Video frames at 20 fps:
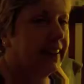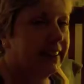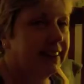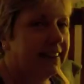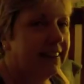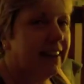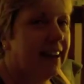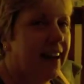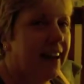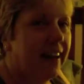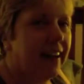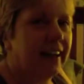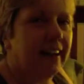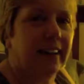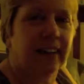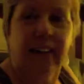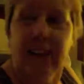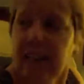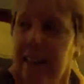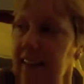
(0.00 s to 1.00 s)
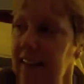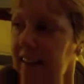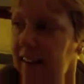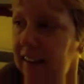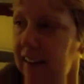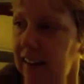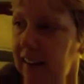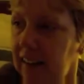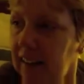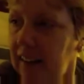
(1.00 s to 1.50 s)
10 to 9,
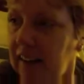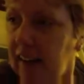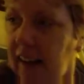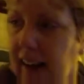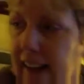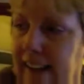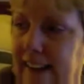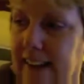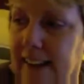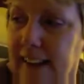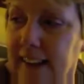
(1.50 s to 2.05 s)
I